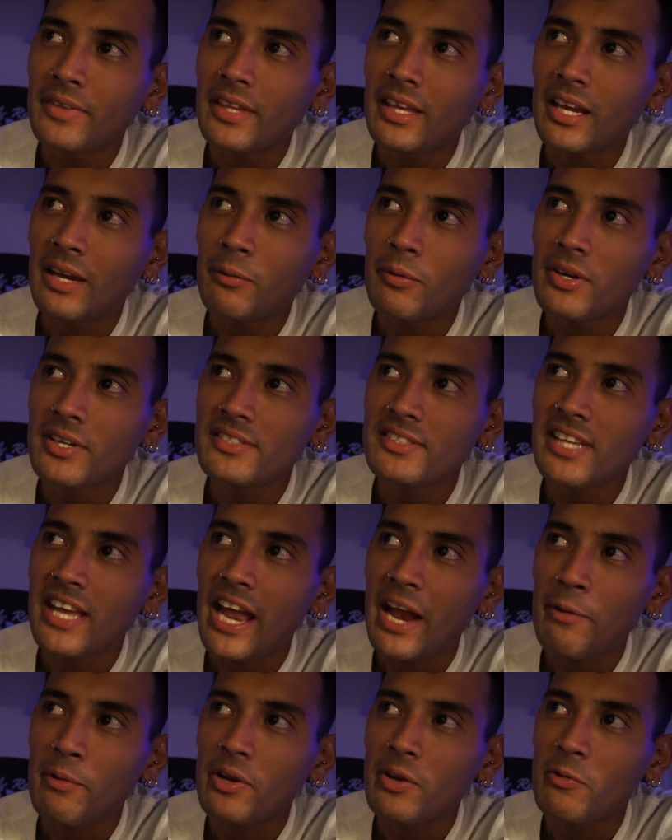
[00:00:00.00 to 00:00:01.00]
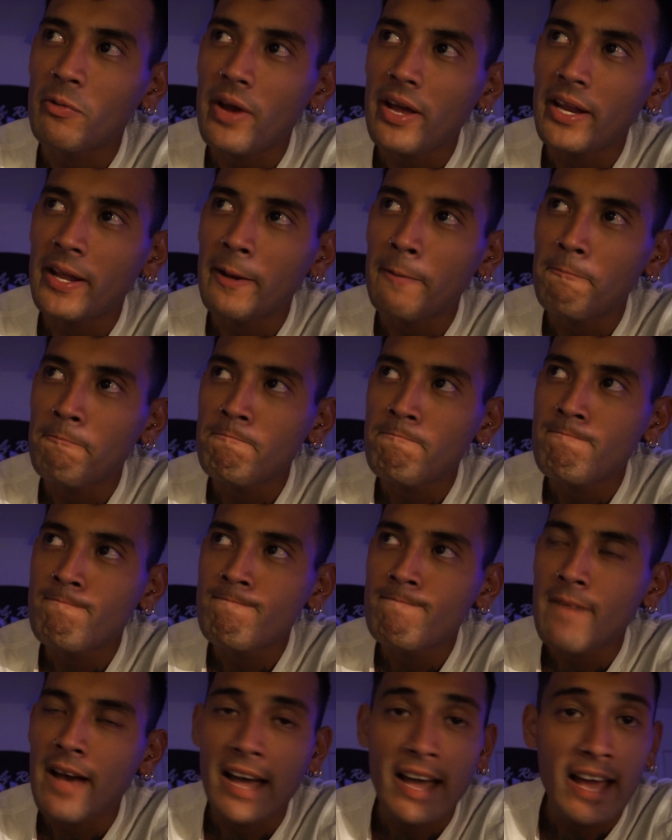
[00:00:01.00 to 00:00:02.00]
I want to say I regret it.
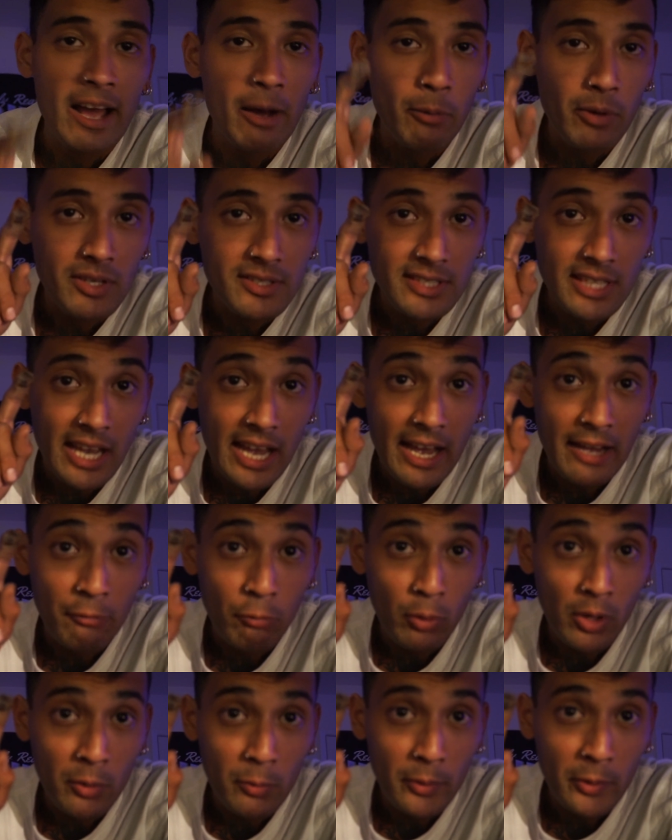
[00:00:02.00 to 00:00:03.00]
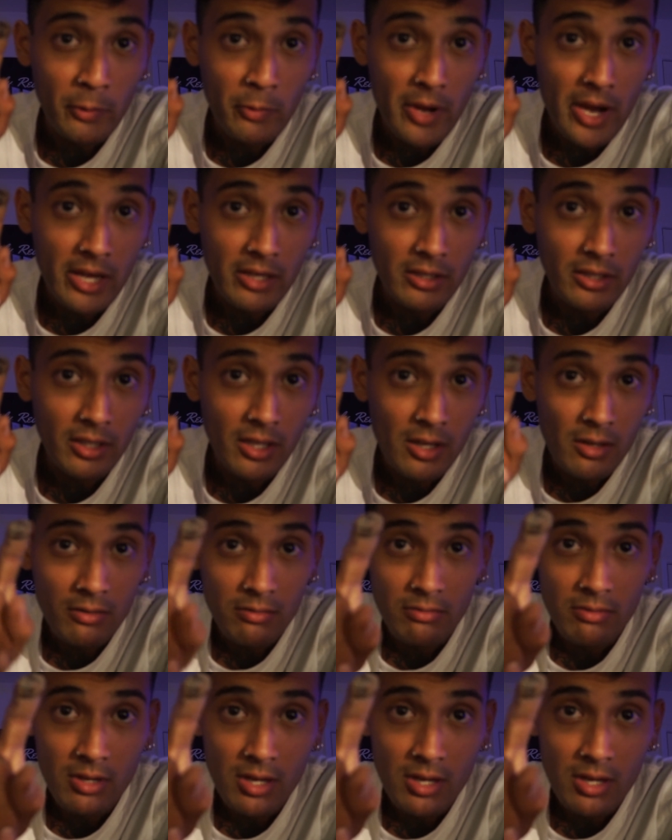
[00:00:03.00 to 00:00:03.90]
I want to say I have one regret, you know,